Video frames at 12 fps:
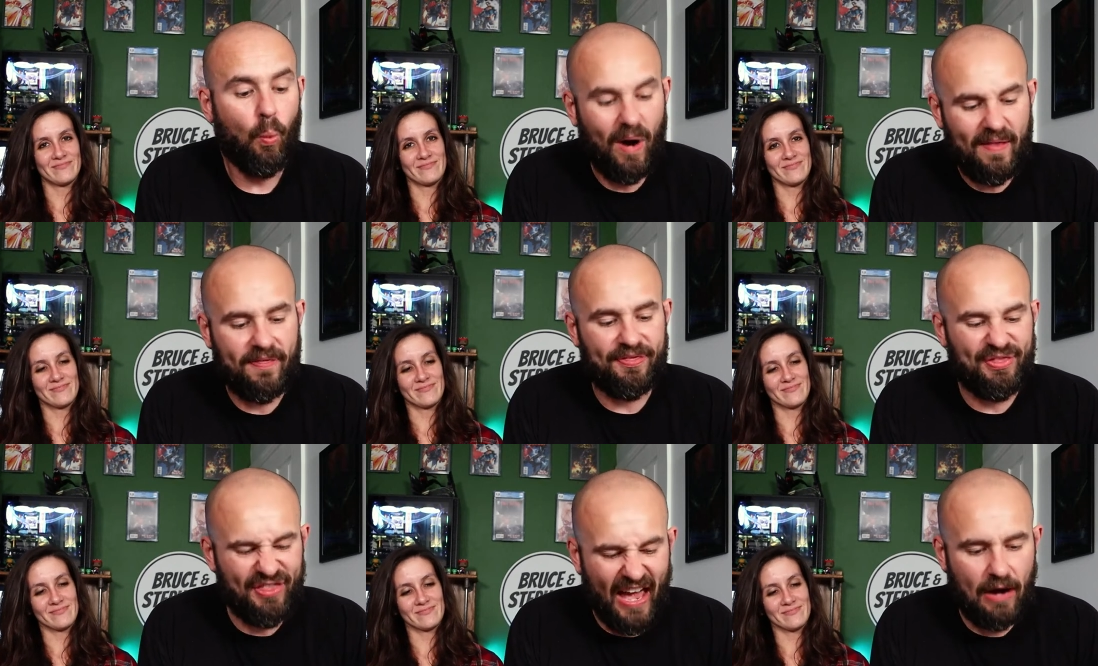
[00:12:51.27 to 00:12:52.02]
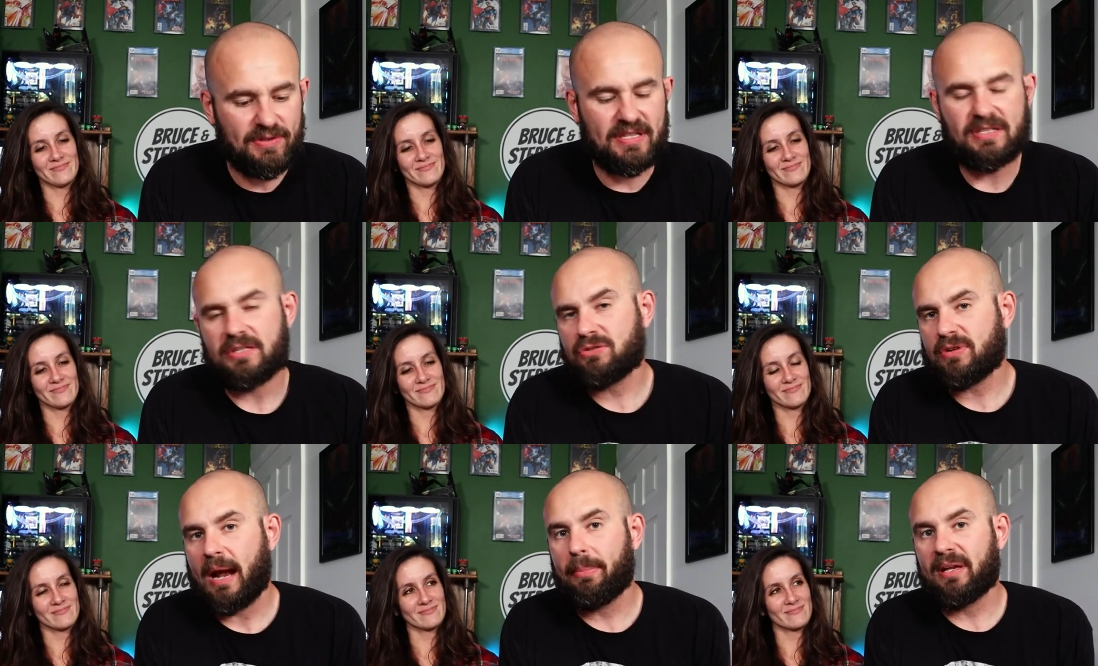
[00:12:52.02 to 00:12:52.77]
Speaker 1: one thousand
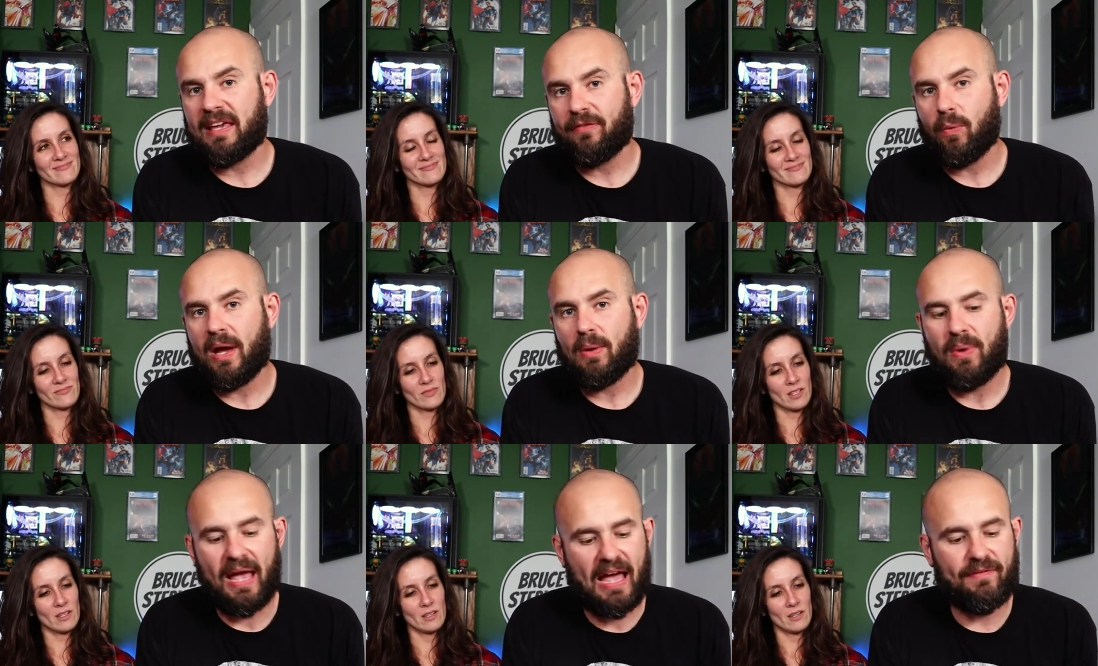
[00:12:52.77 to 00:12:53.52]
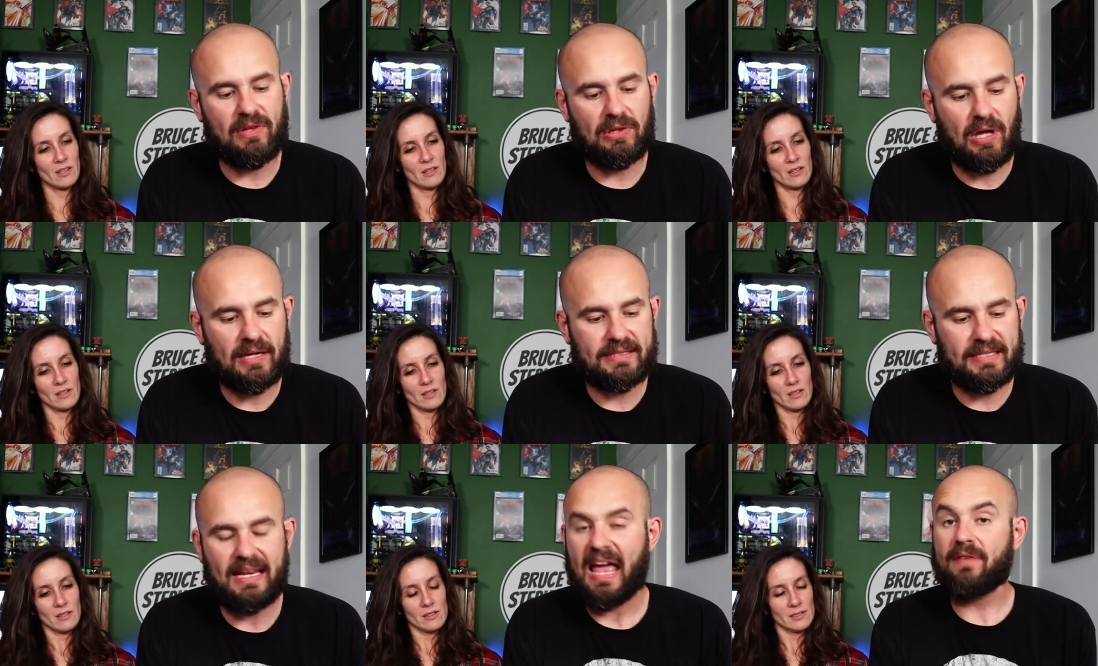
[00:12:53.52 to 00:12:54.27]
subscriber giveaway. We haven't locked
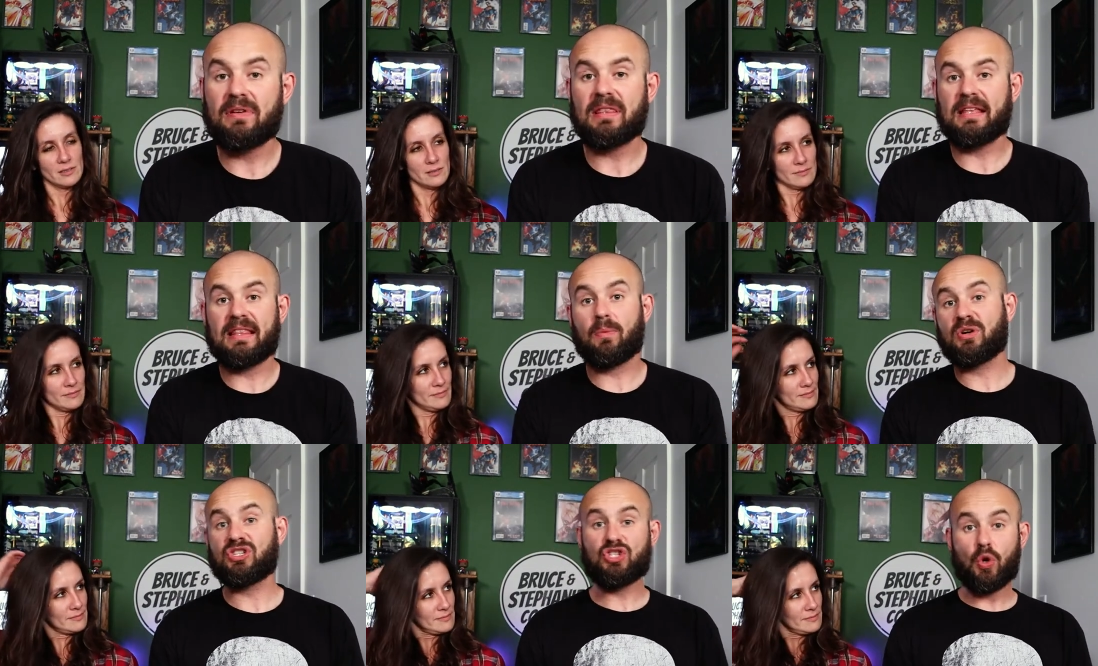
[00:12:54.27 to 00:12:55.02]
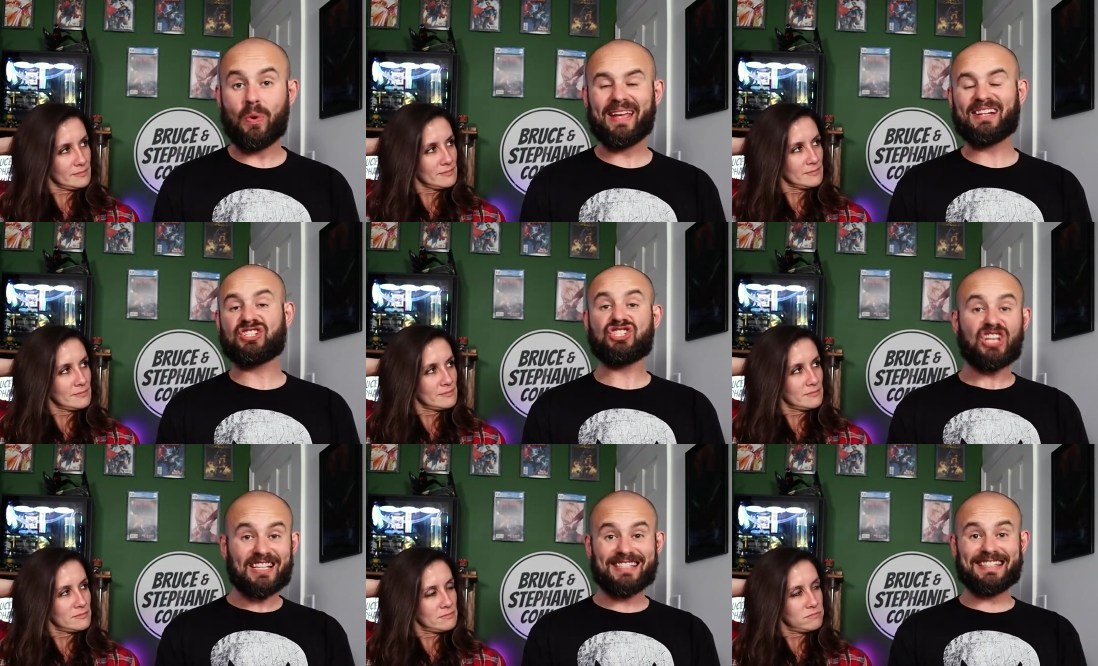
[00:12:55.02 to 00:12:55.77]
in everything that we're doing
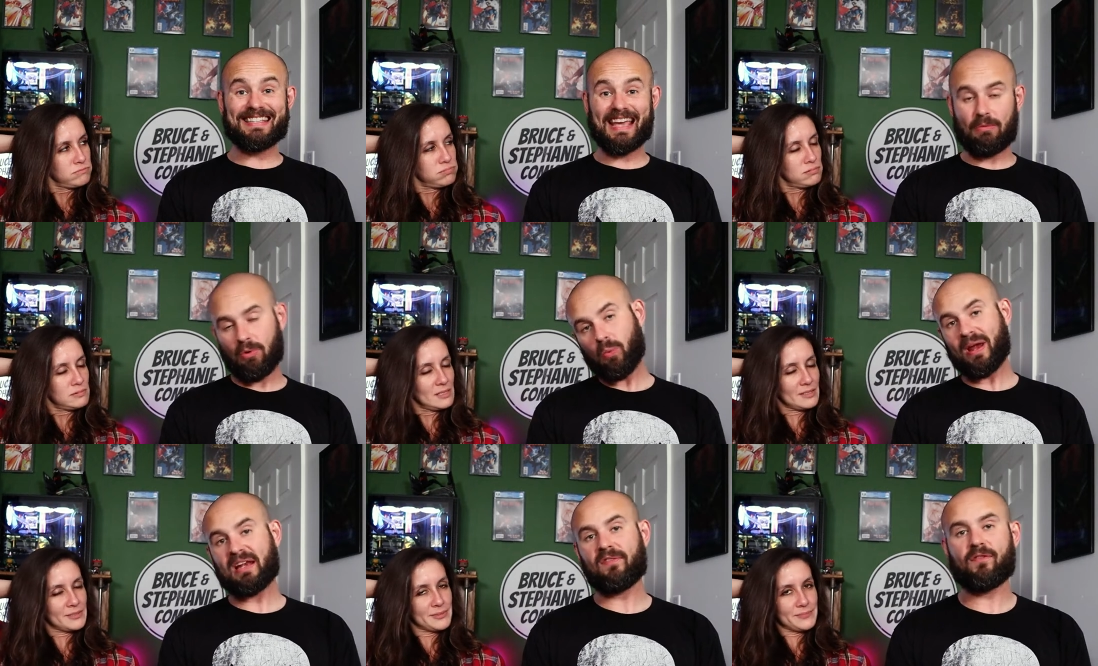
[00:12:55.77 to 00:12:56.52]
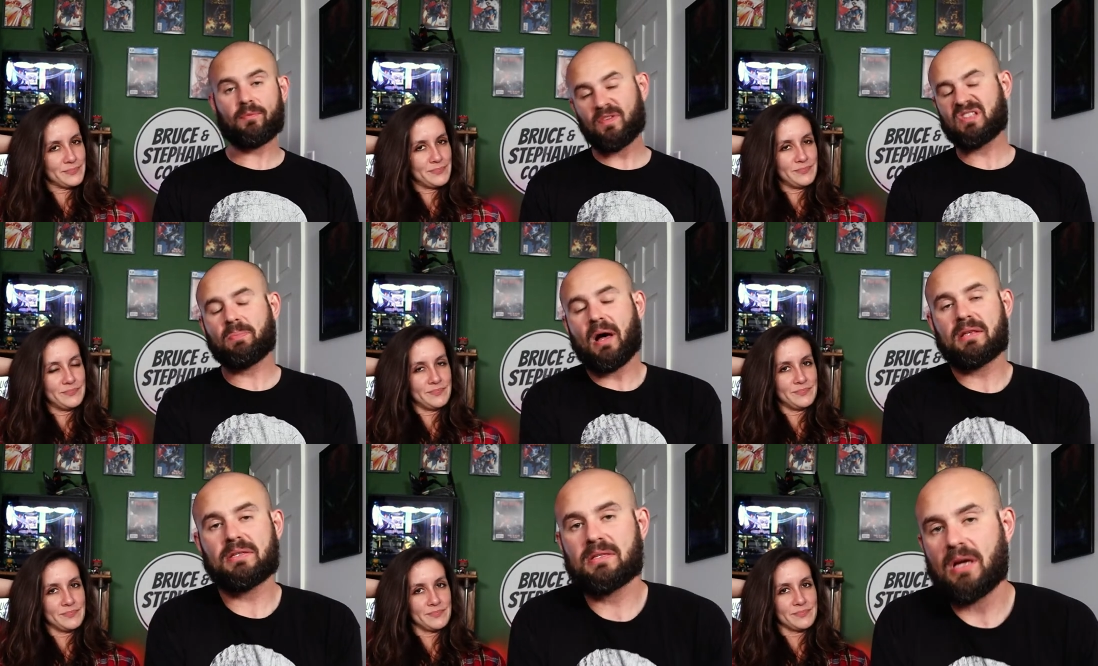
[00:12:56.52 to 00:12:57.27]
just yet. We're waiting for
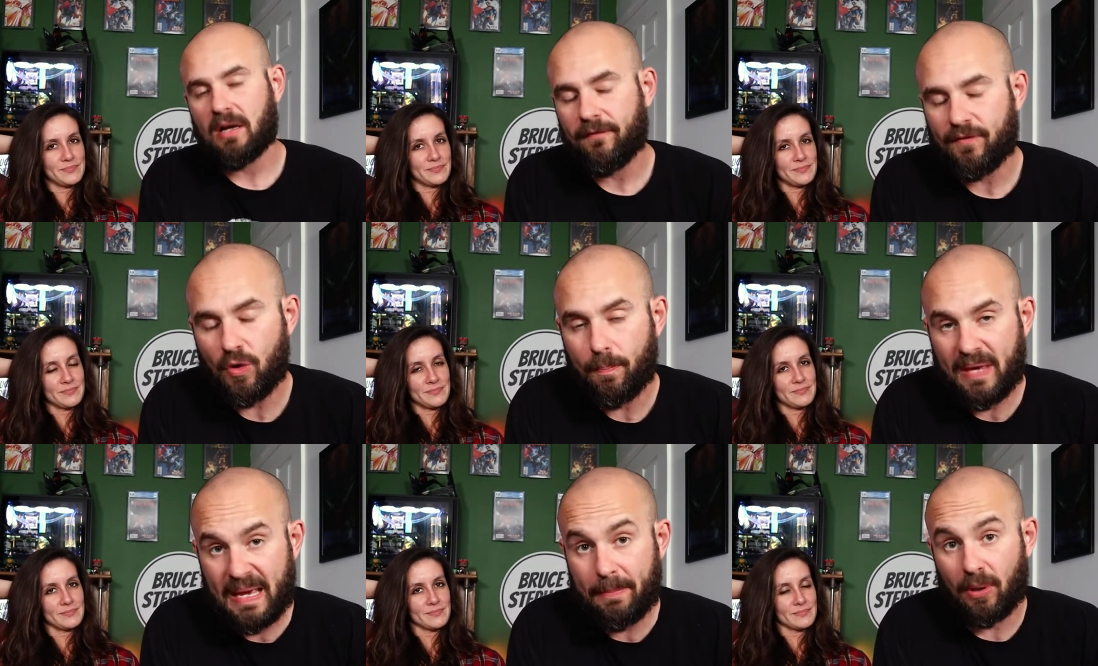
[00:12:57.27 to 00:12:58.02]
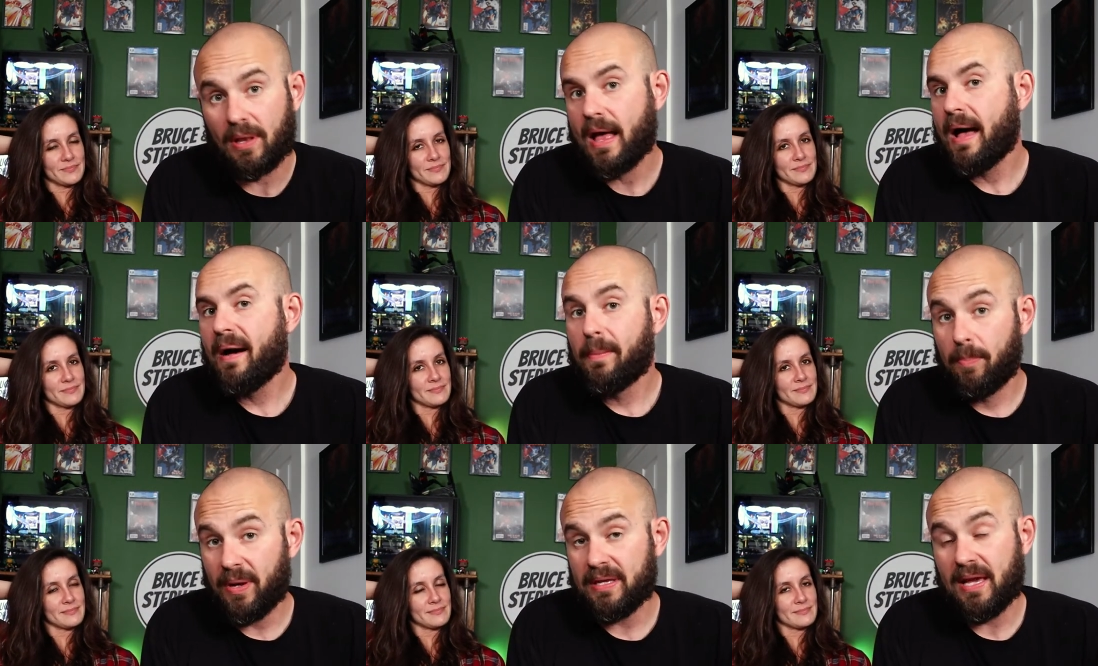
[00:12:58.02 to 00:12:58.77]
responses on a few people,
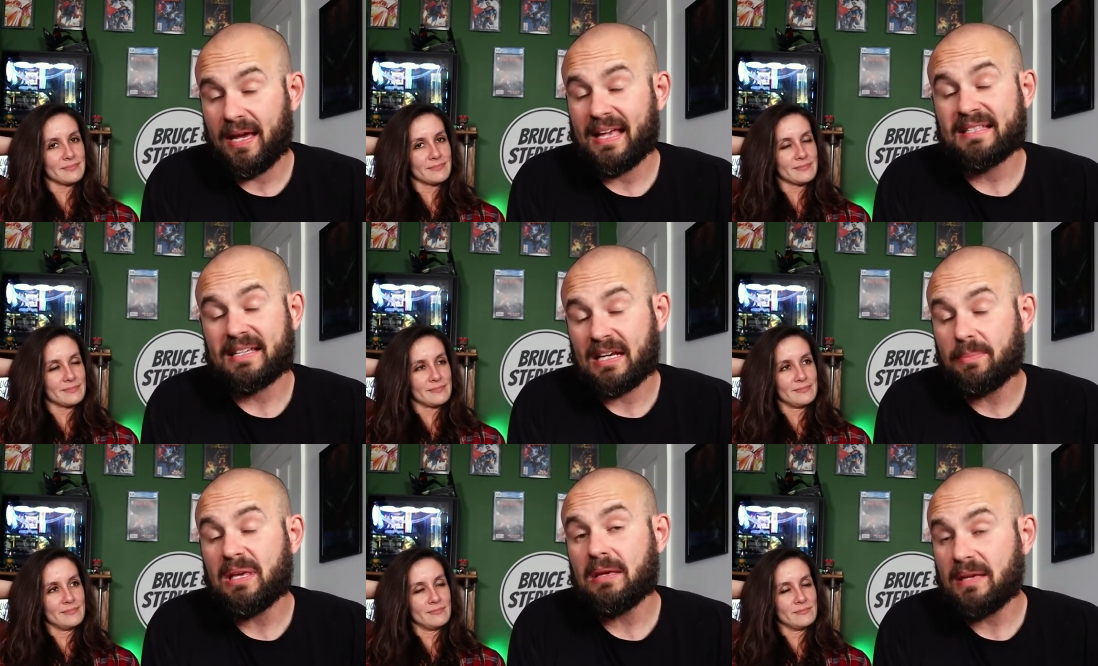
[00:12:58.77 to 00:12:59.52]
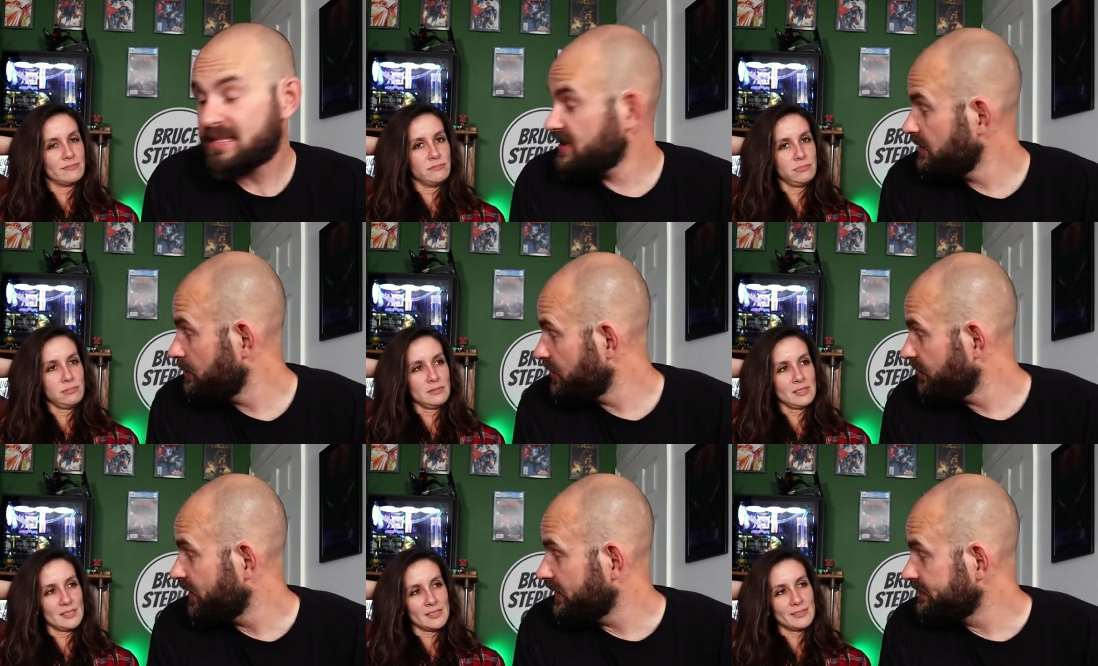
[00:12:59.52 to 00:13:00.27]
but yeah, it's gonna be it's gonna be
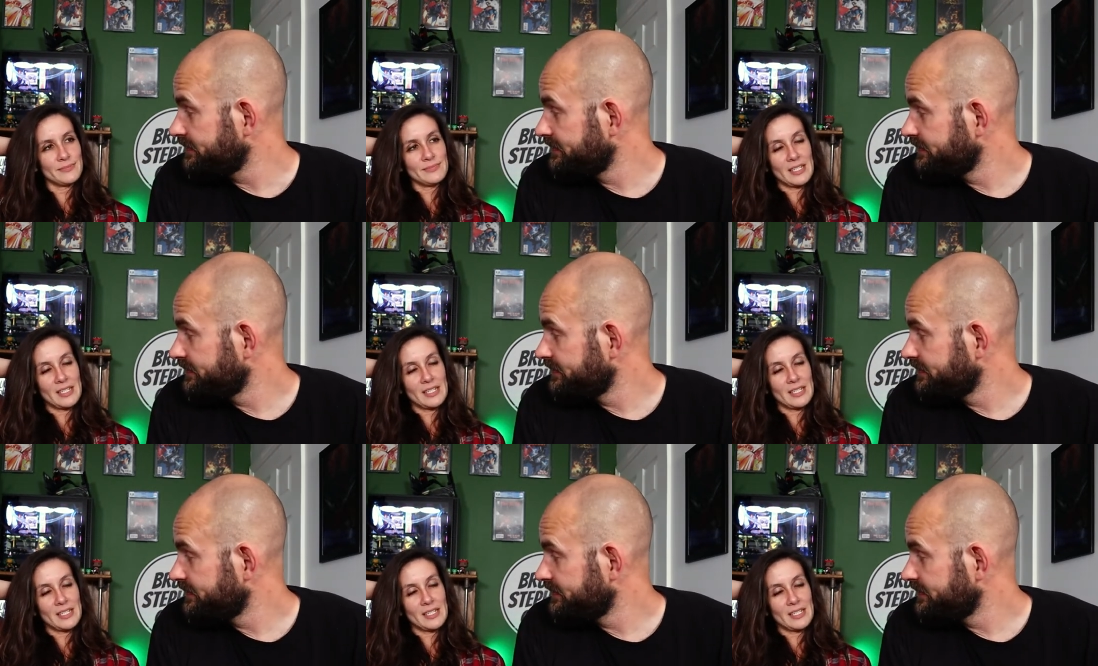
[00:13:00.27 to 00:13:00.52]
pretty fun.